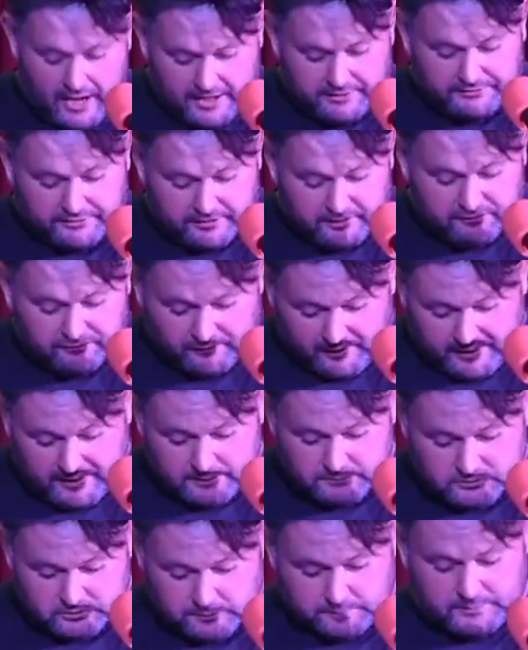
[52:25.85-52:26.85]
and if
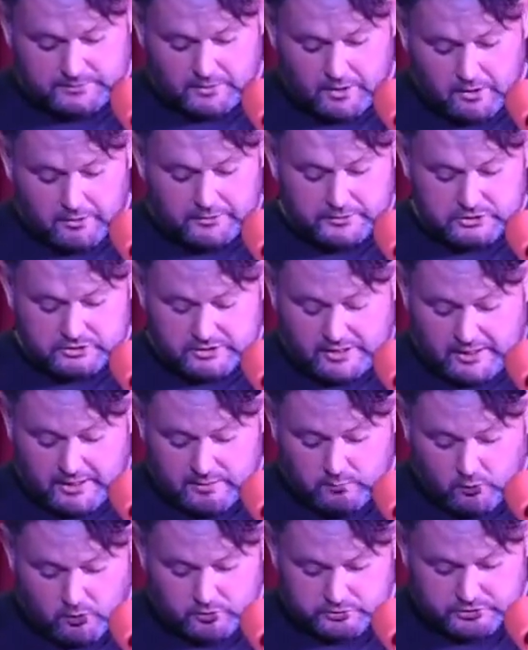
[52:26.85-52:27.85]
I'm to be honest,
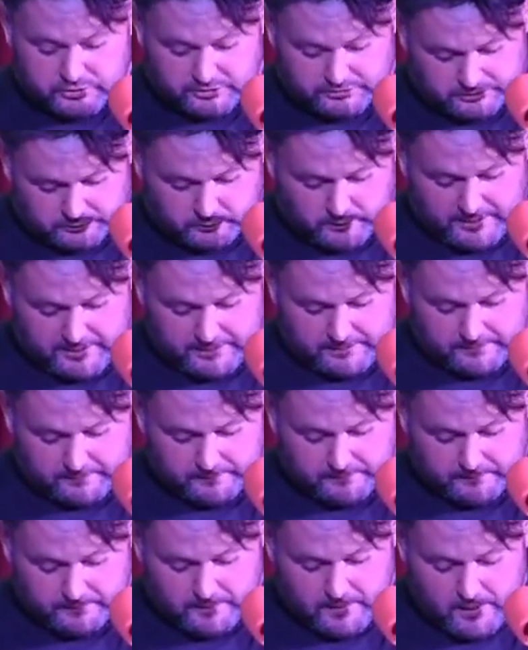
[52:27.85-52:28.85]
I was as
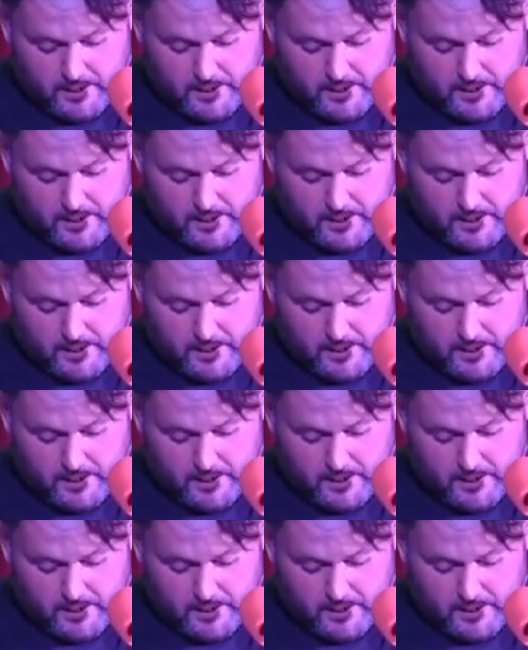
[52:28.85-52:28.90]
well.